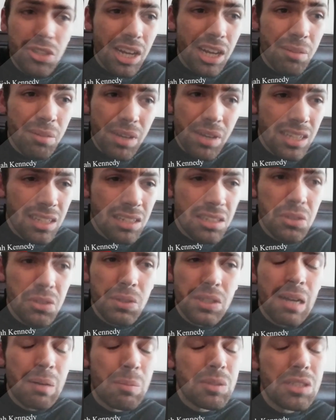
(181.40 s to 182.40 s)
try to make it
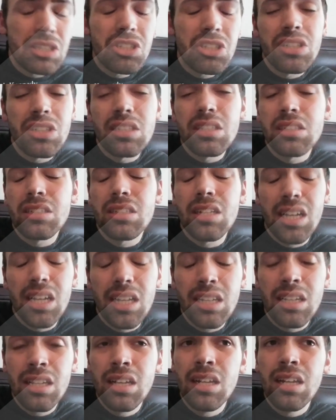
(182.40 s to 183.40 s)
into a competition. It's
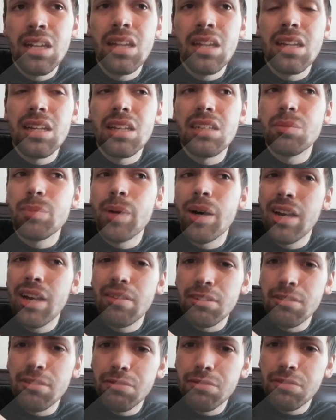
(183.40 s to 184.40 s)
not. It's about
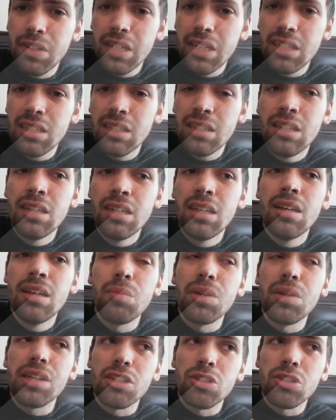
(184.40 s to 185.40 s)
having fun
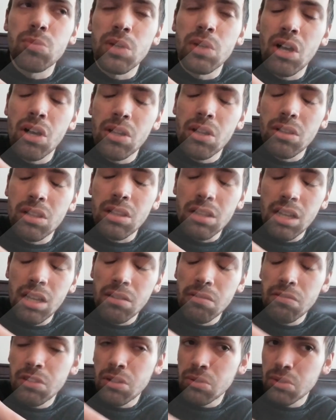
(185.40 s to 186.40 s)
because we
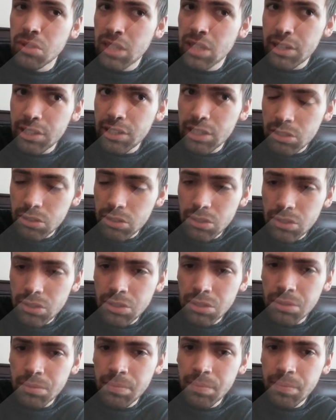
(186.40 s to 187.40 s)
love those
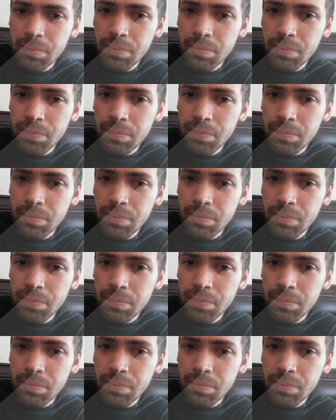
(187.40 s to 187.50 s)
characters.